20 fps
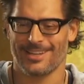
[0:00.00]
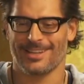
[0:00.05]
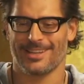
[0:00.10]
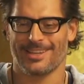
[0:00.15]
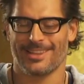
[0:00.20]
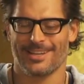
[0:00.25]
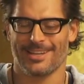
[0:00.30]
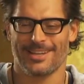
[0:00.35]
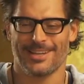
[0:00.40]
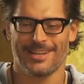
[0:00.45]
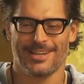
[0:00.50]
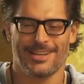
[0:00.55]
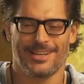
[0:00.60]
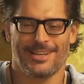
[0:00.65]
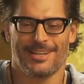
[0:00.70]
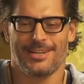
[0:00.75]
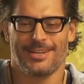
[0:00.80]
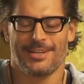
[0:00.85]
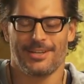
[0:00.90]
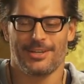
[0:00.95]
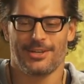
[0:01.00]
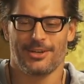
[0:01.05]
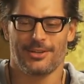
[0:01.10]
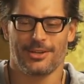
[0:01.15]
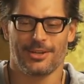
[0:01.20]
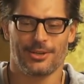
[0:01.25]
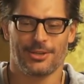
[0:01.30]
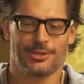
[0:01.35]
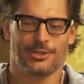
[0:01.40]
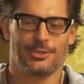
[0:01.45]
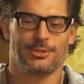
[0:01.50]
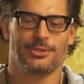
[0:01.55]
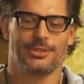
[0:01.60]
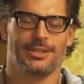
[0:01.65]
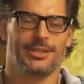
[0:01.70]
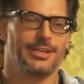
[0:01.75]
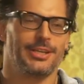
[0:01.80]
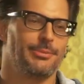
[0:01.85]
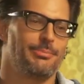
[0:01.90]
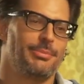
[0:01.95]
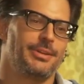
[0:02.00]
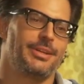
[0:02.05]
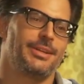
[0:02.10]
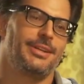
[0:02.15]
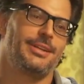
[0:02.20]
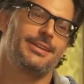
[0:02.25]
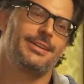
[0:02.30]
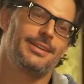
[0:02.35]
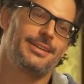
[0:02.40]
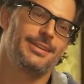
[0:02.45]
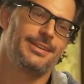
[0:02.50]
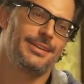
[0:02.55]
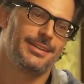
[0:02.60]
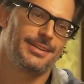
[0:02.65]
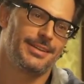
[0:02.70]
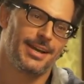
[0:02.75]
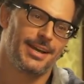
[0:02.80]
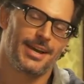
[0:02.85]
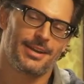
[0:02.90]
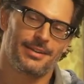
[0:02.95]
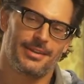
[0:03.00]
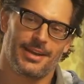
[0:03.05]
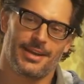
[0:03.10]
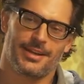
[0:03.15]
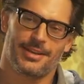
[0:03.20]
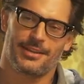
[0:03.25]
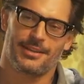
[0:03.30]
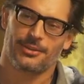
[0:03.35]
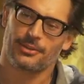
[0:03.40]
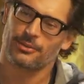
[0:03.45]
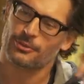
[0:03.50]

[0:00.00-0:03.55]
the you know, the granola hippie out of the